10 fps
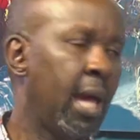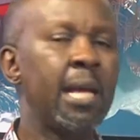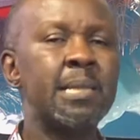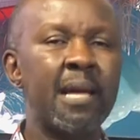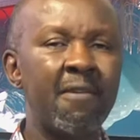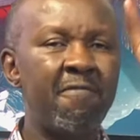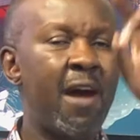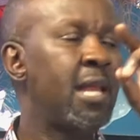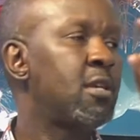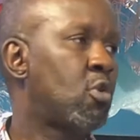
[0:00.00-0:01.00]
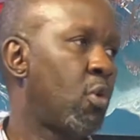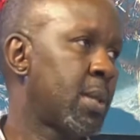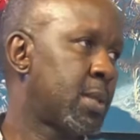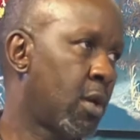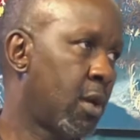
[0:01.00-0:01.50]
It's a valid
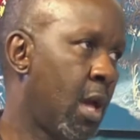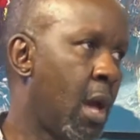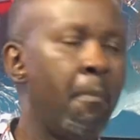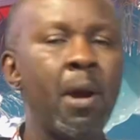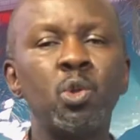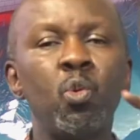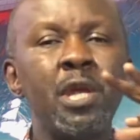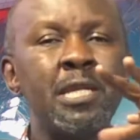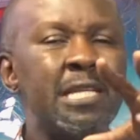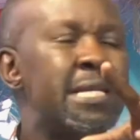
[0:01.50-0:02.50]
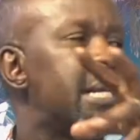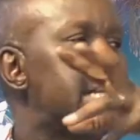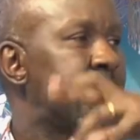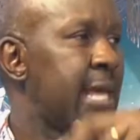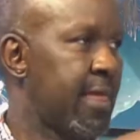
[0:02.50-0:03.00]
question. But we didn't
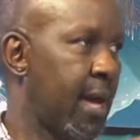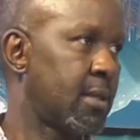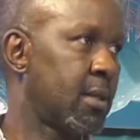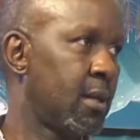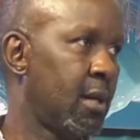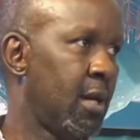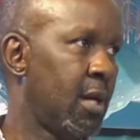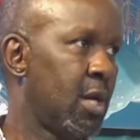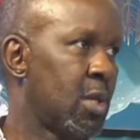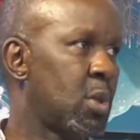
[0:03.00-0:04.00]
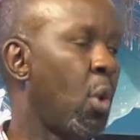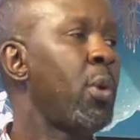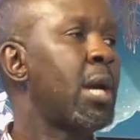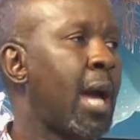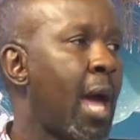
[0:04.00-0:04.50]
say that. So
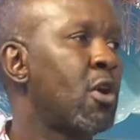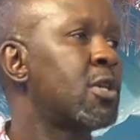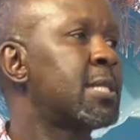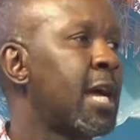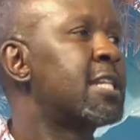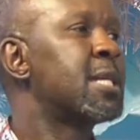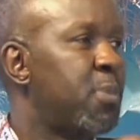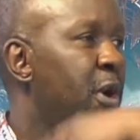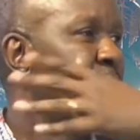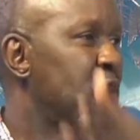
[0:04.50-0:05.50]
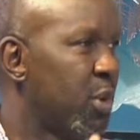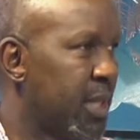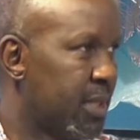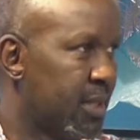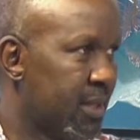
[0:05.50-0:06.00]
we cannot start responding to it.